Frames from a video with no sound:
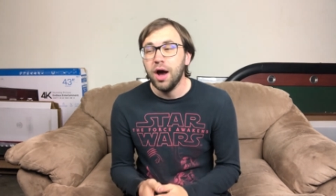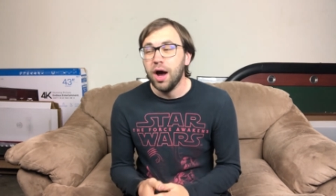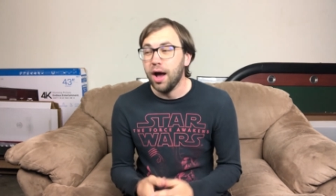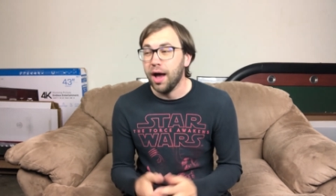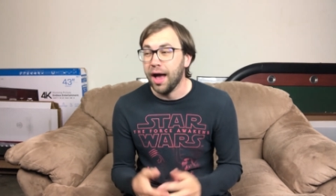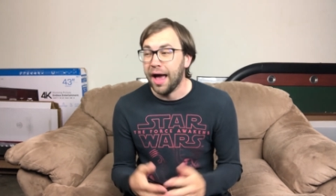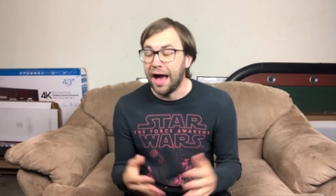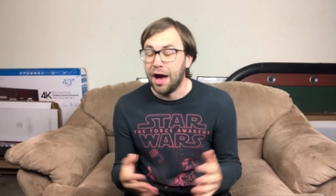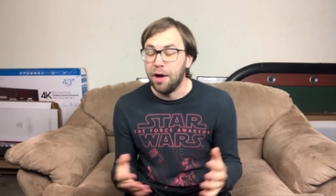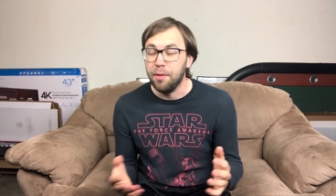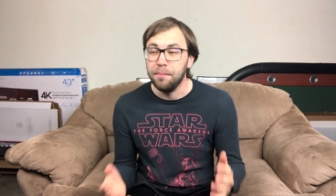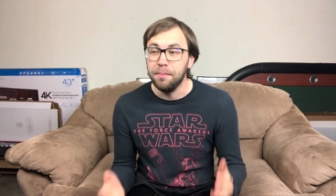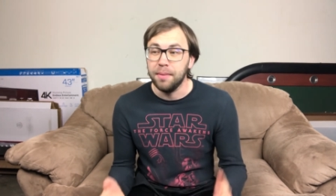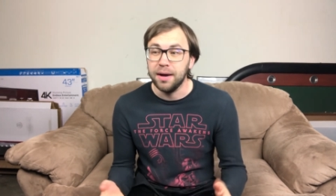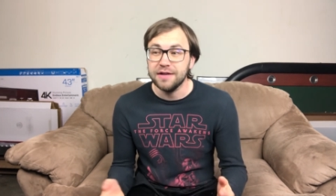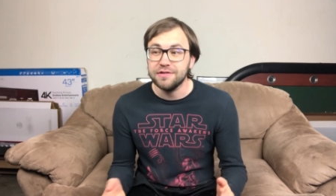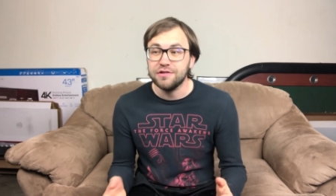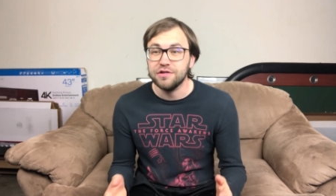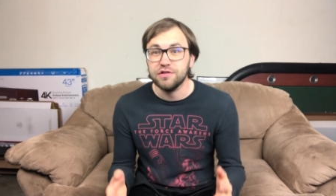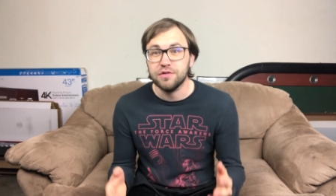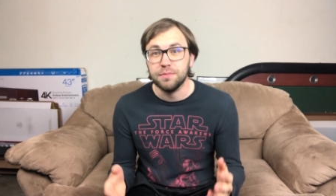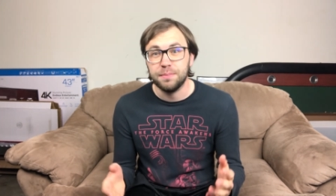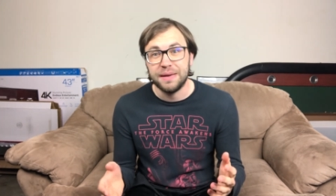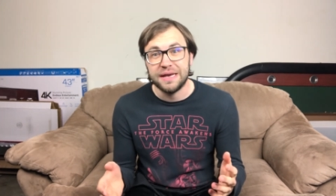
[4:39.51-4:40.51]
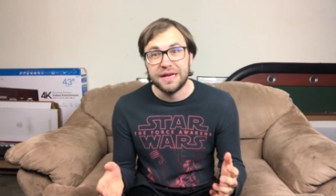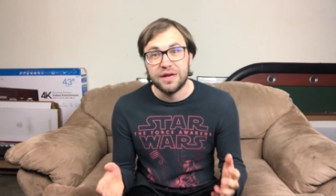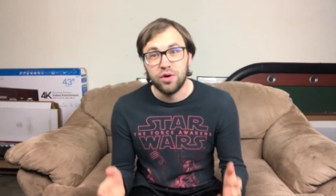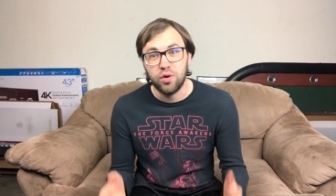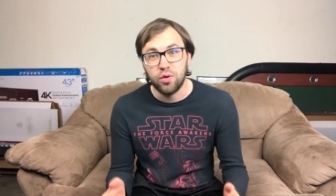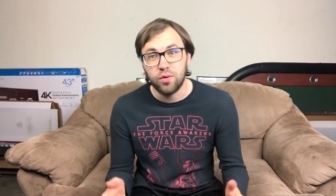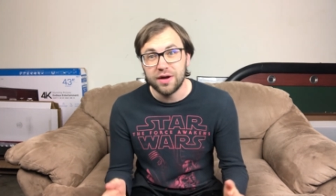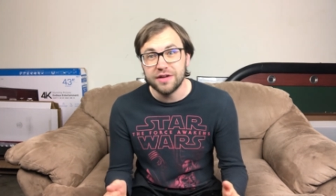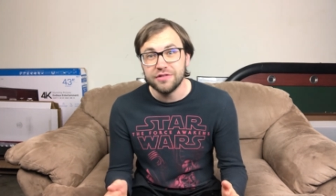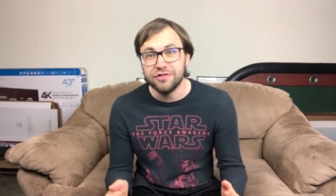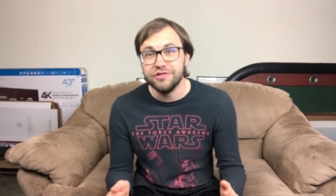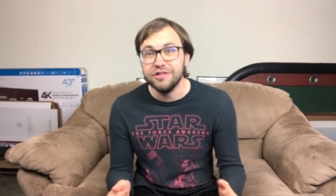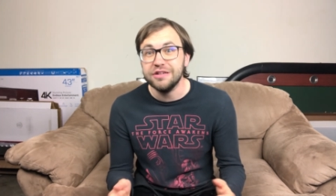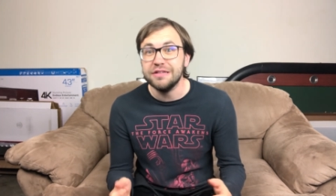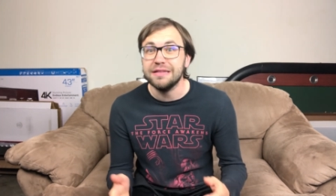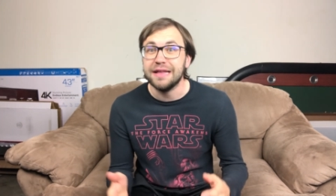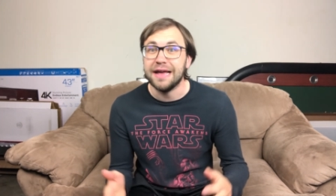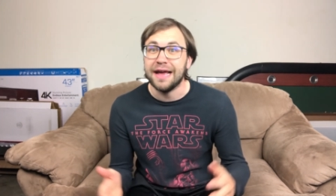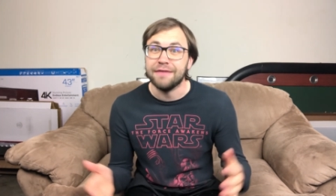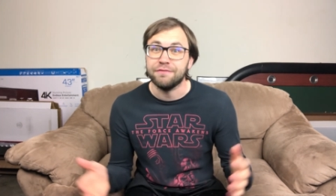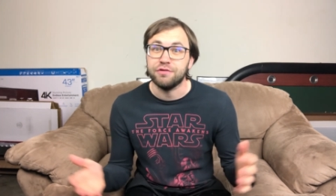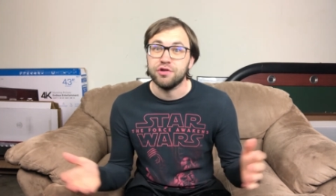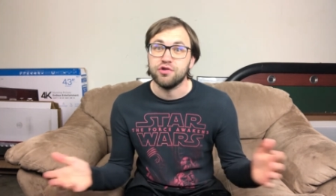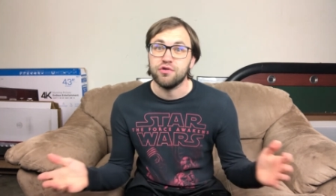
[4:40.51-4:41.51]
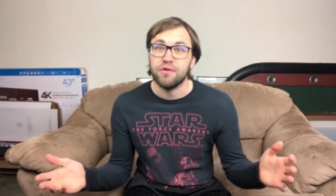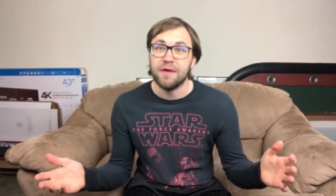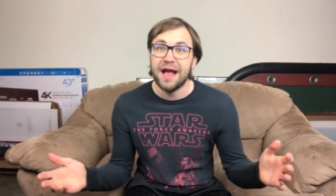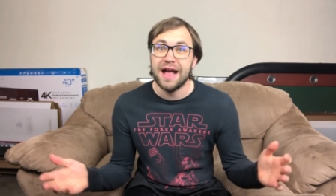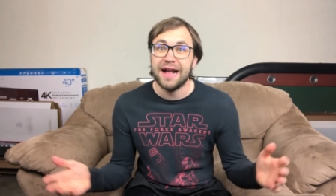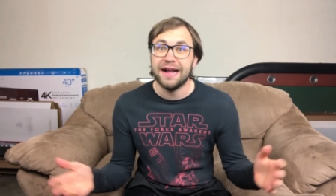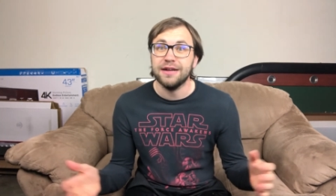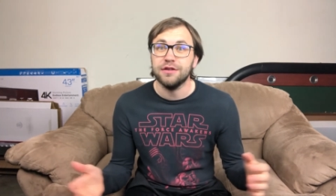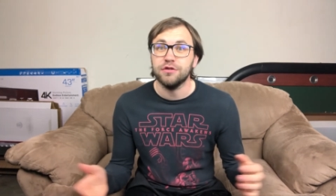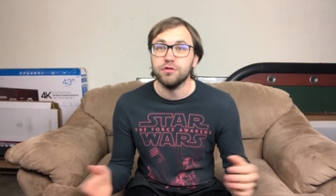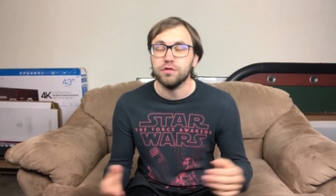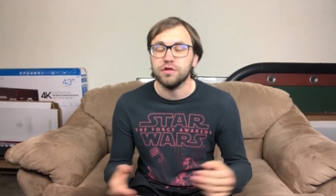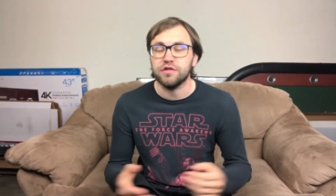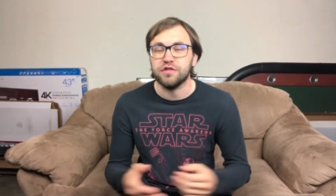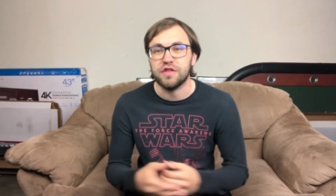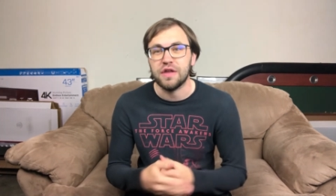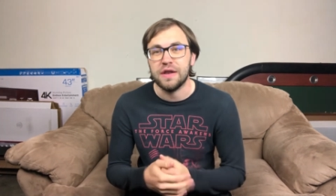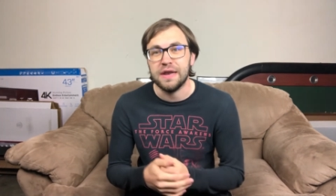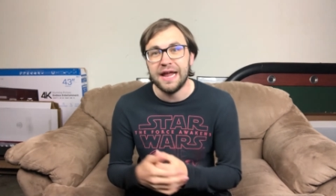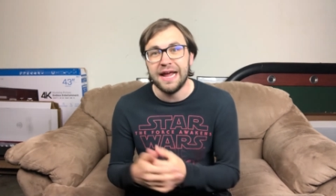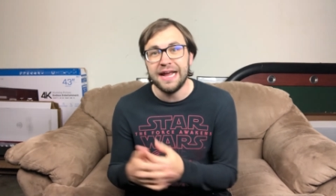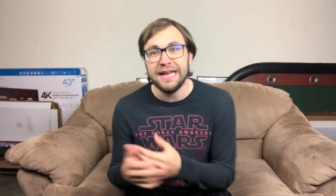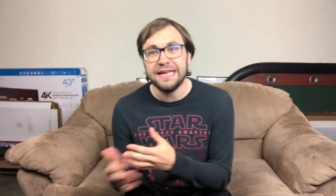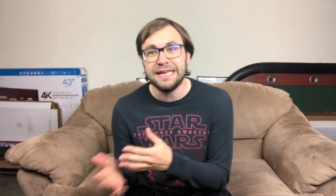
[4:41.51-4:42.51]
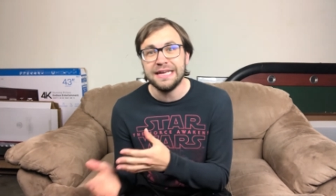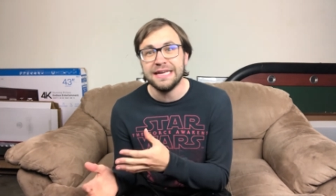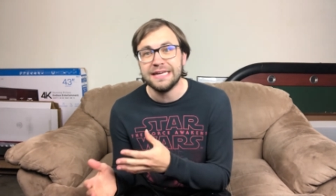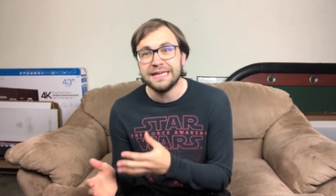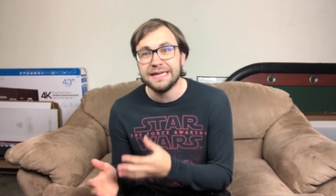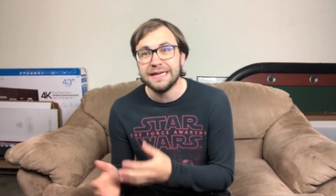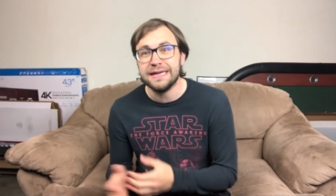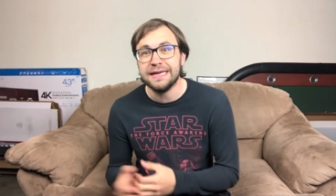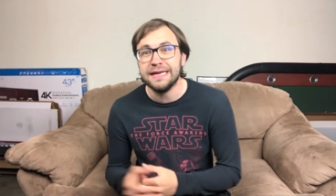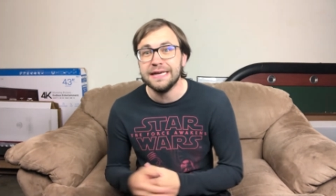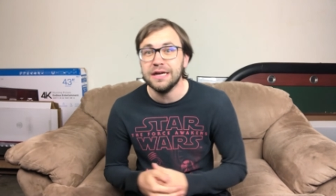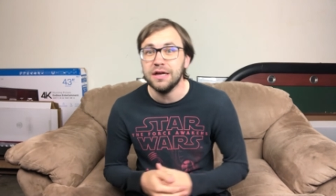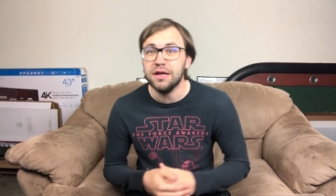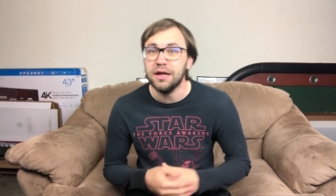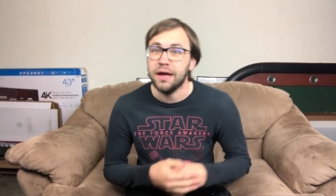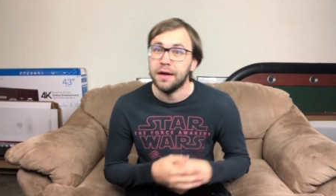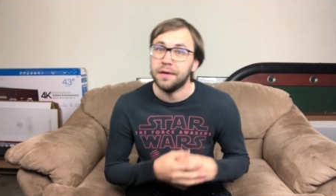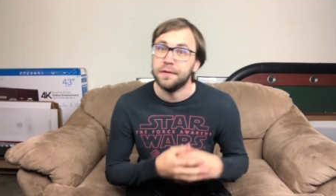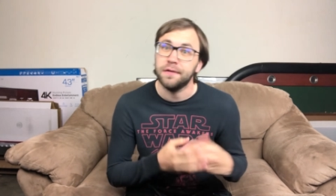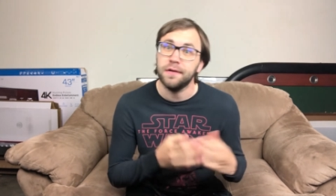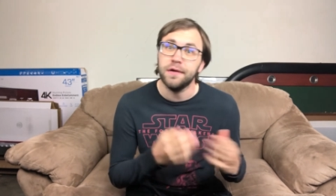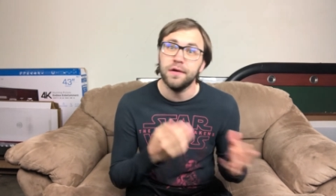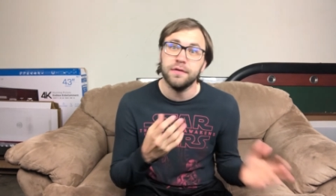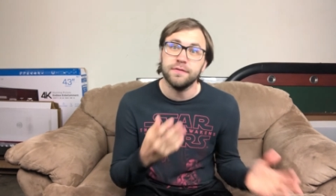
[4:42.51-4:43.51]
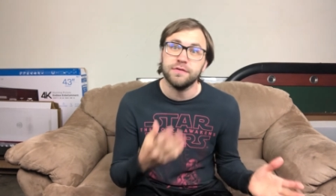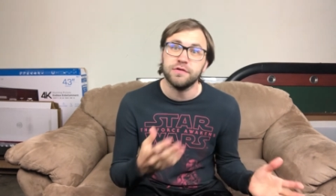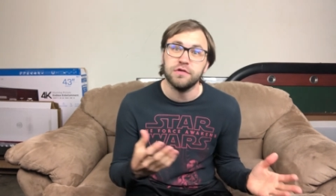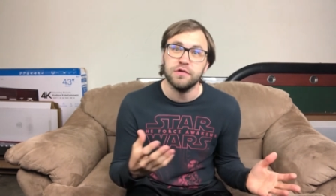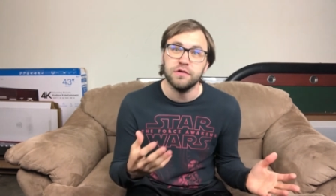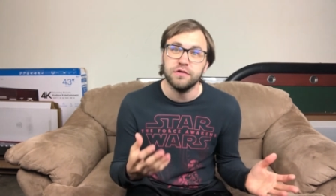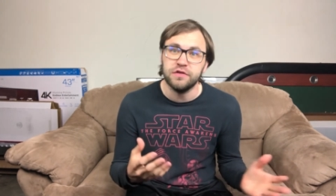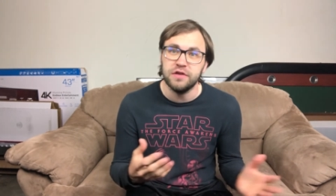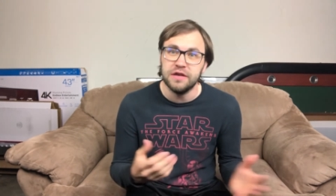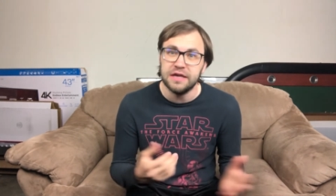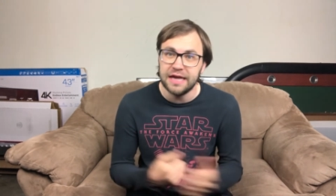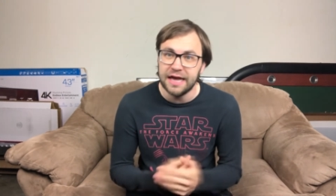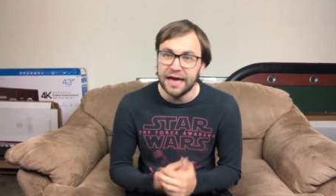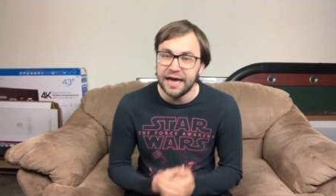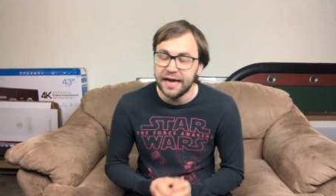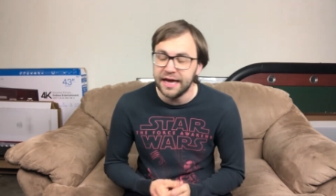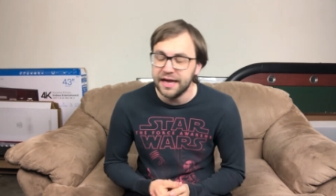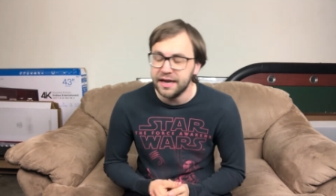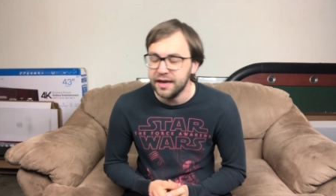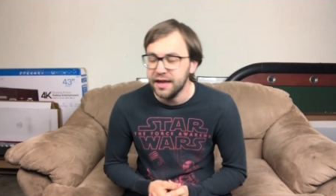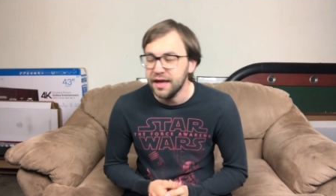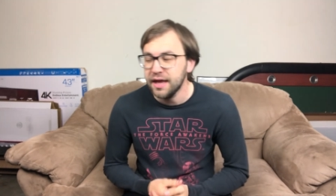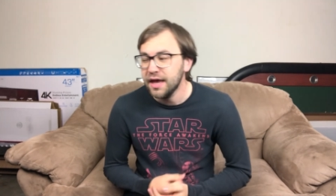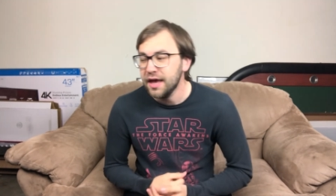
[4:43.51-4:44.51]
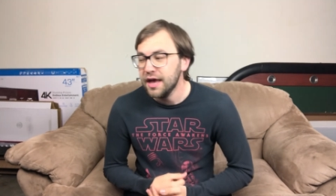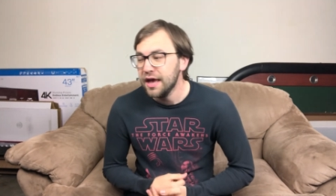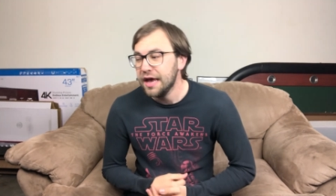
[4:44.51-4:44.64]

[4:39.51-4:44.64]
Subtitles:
How much is a big question. They have the dragons, which the Night King could kill. I don't know if Cersei can.